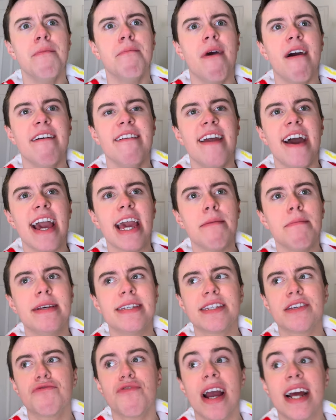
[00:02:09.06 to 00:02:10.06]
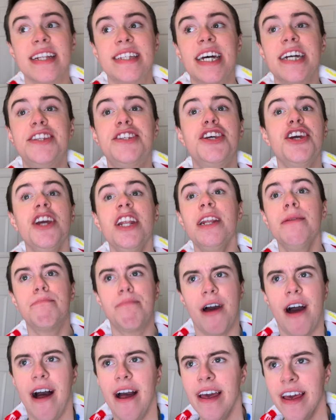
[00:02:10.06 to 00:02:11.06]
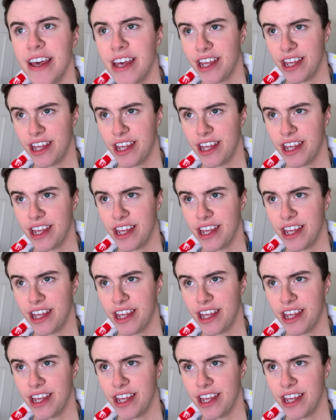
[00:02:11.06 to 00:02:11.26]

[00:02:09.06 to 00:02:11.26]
my name is Greta Thunberg.